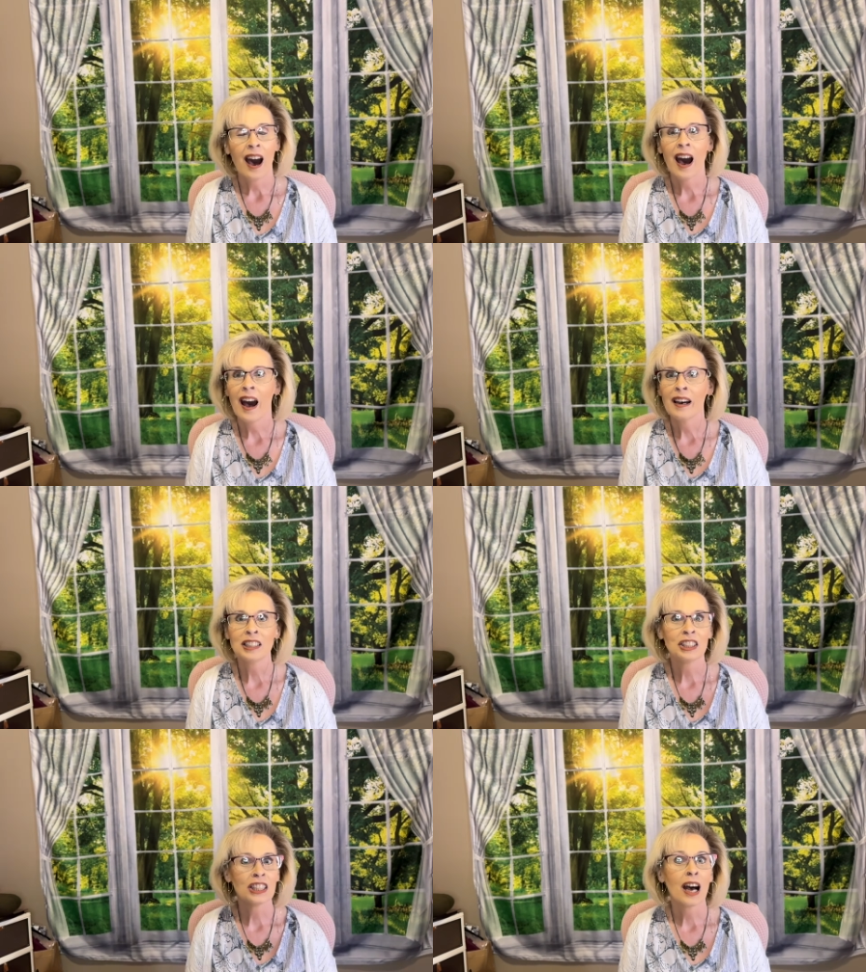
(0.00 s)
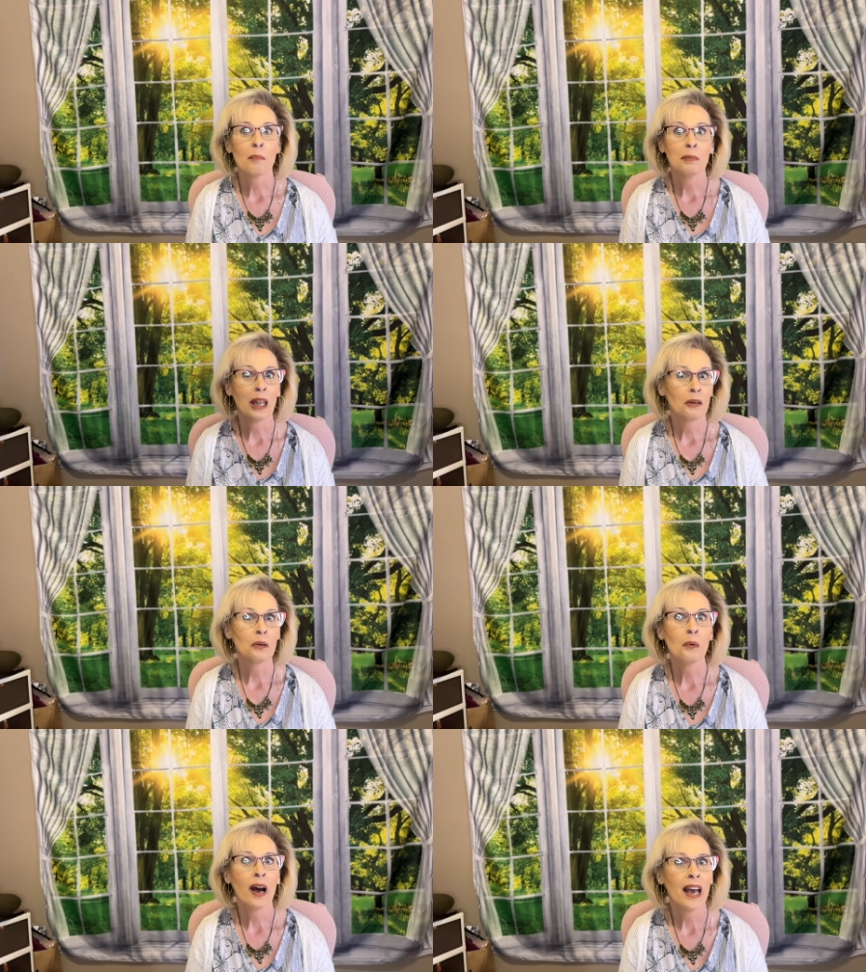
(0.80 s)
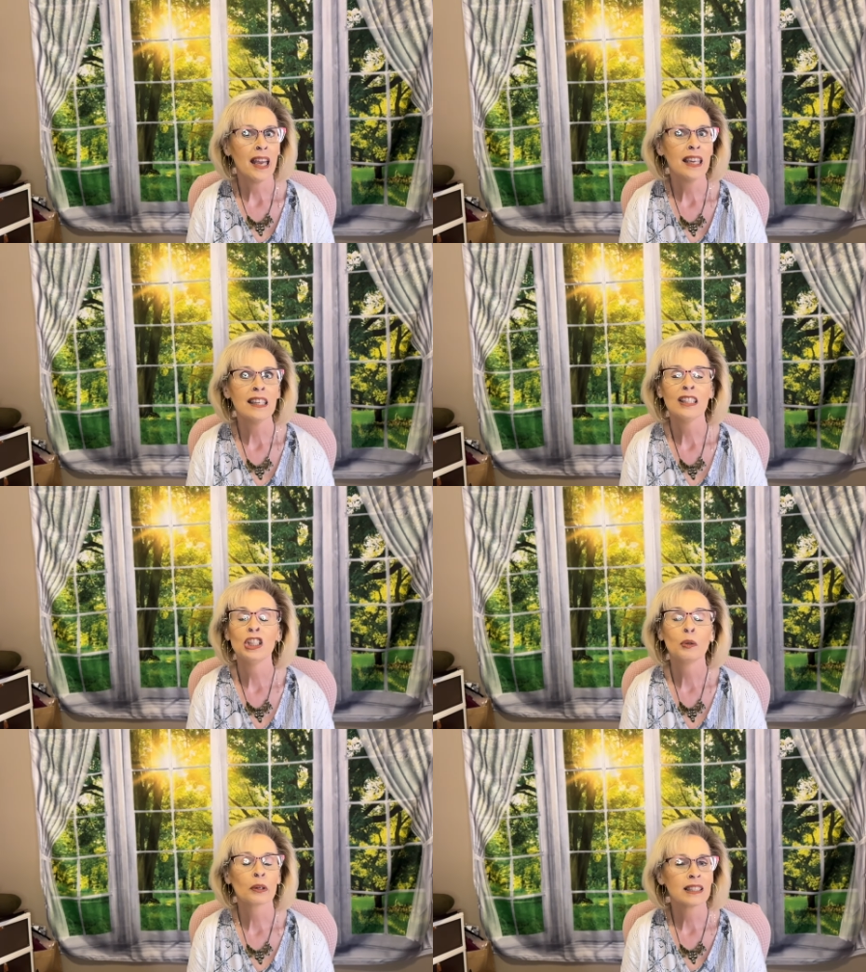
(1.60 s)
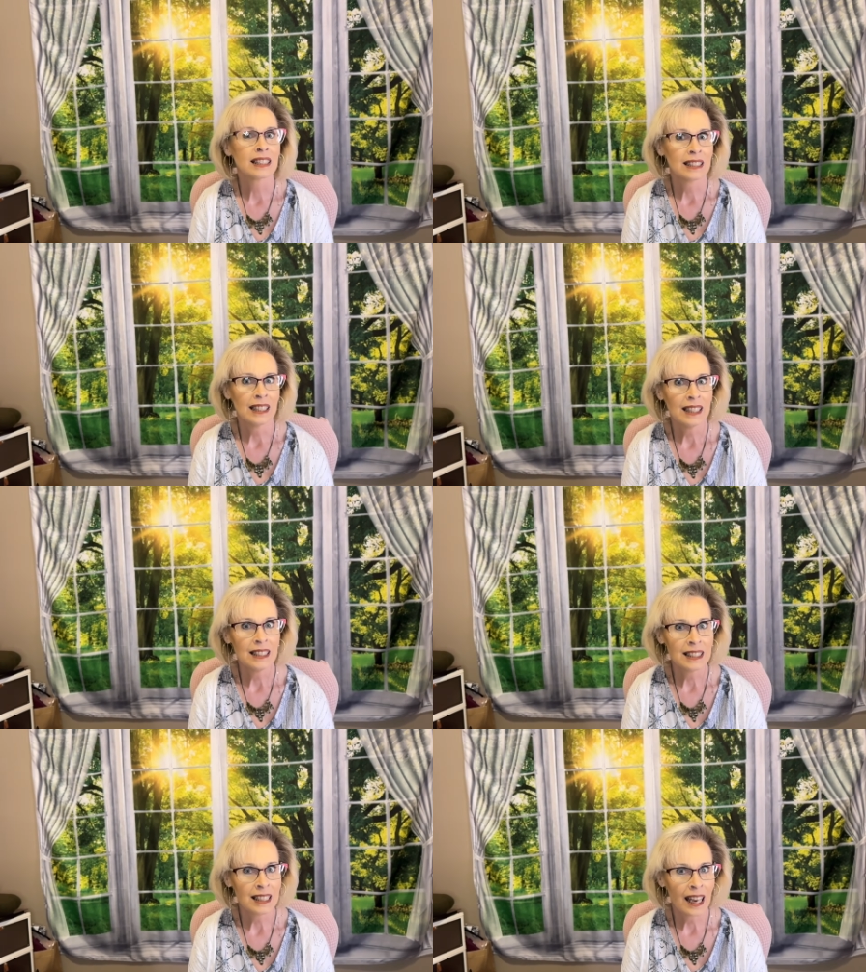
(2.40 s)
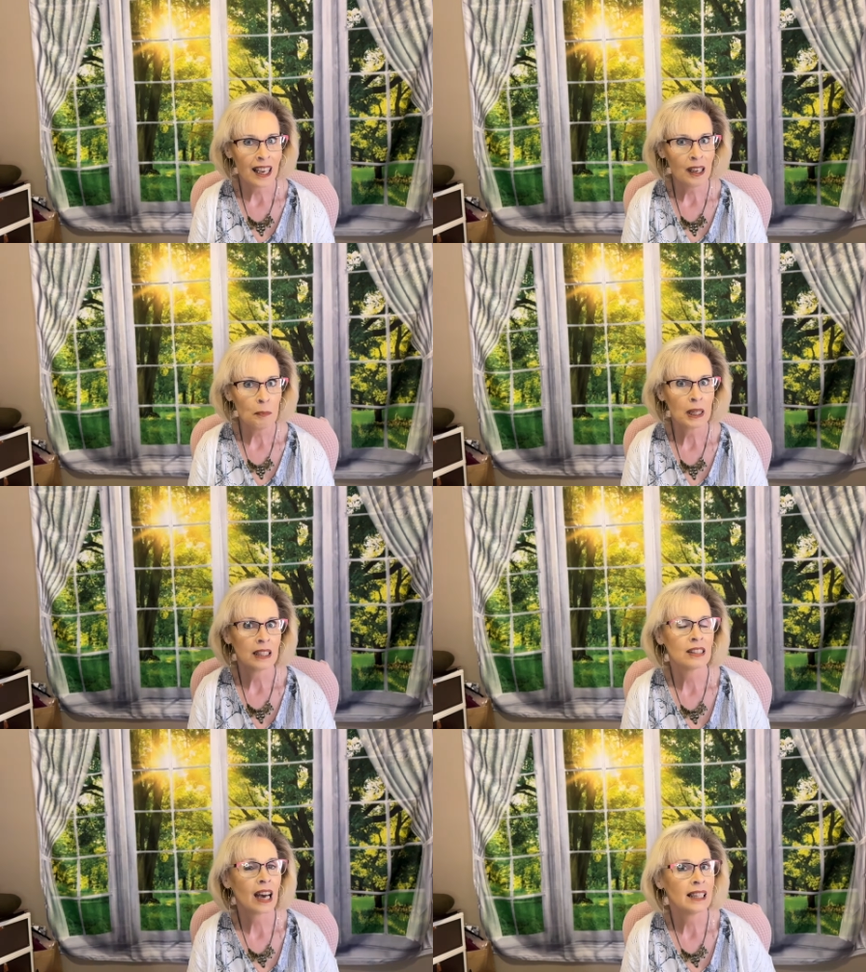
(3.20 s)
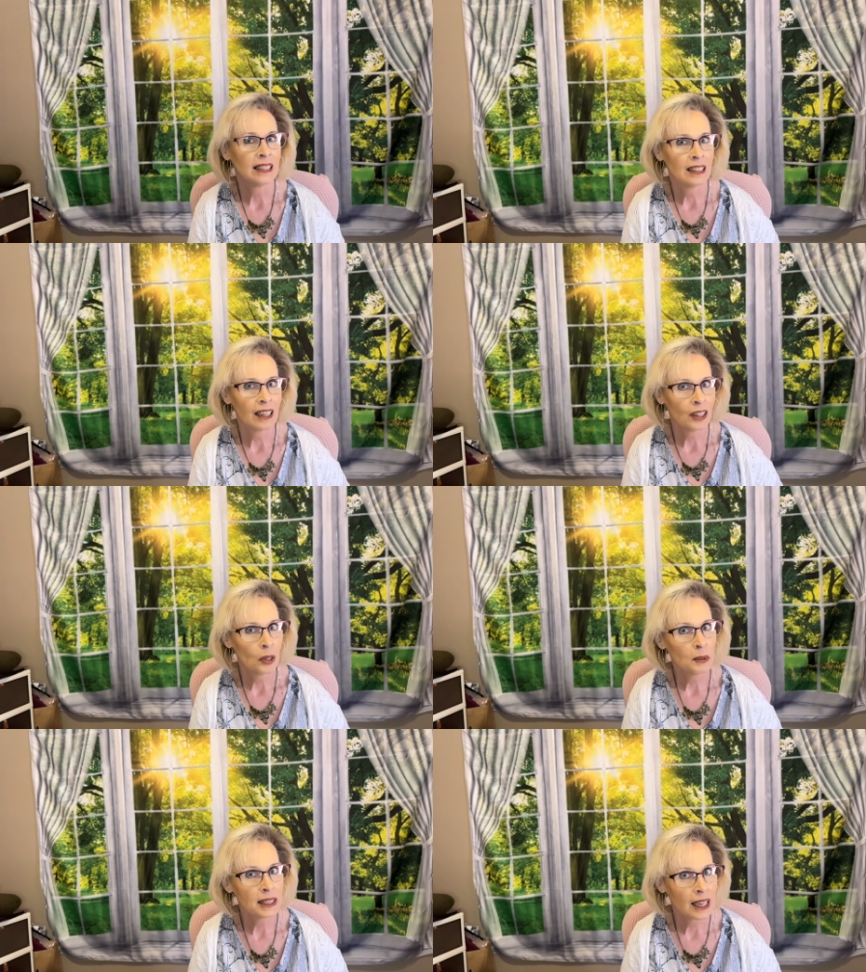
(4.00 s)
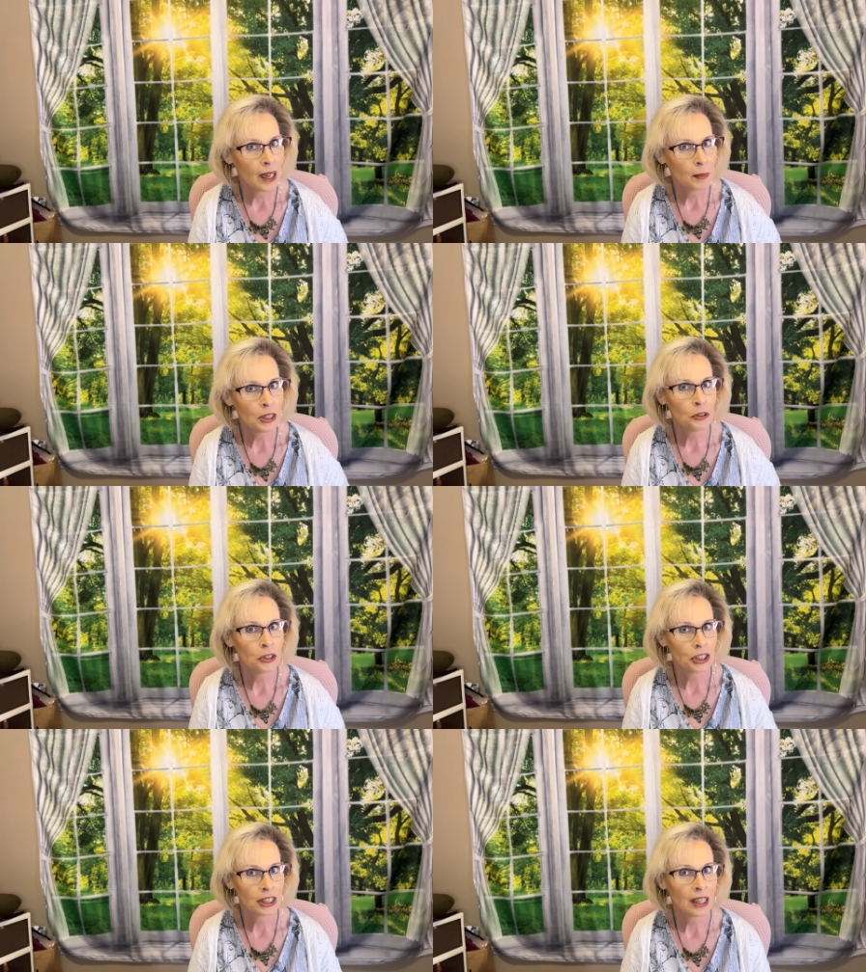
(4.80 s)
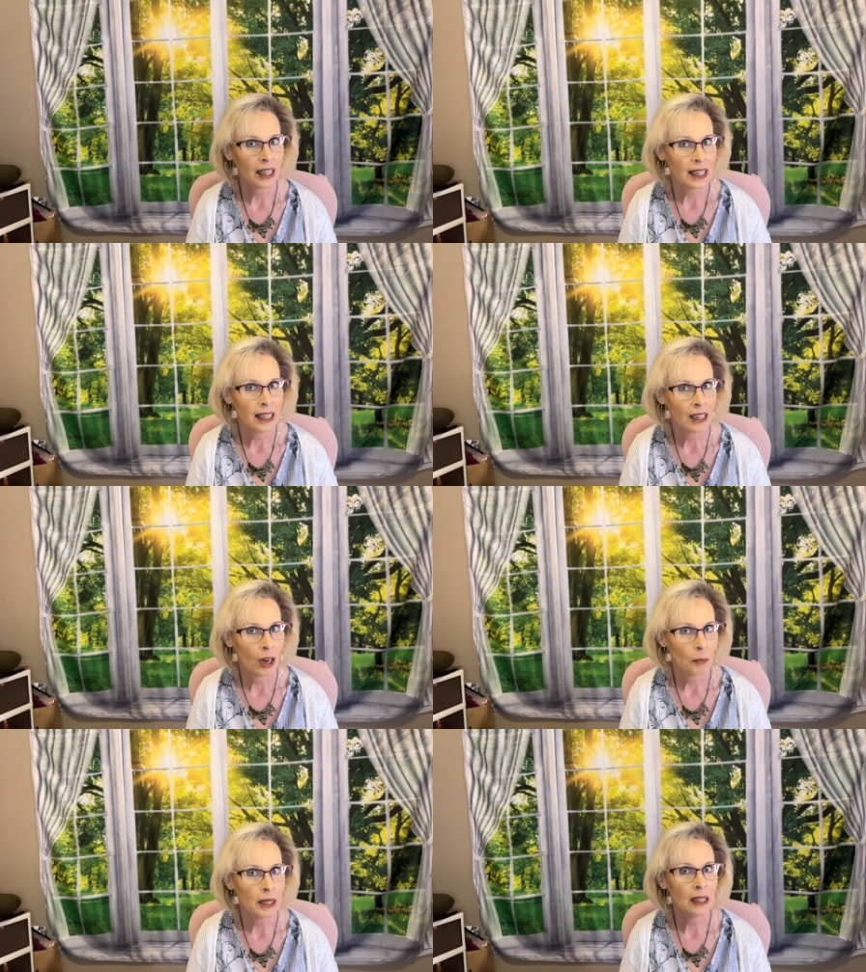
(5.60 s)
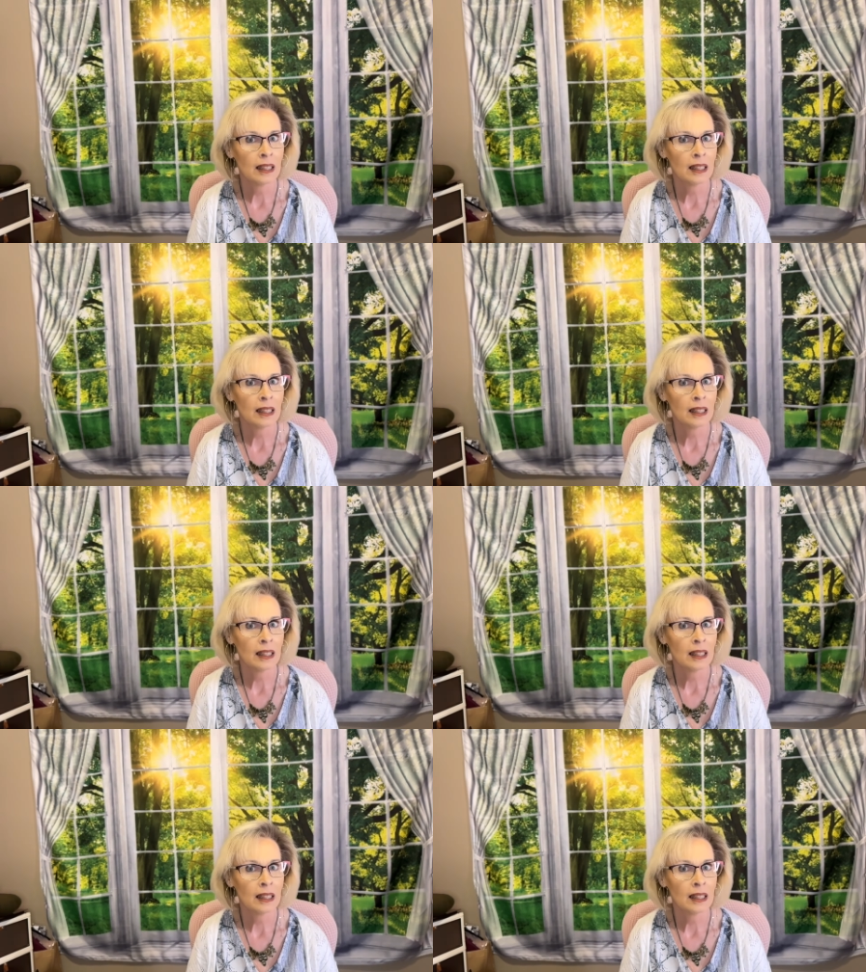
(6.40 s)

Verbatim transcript: I just, I'm blown away. You were a sneaky snake because I did not know it was coming. You snuck it in on me.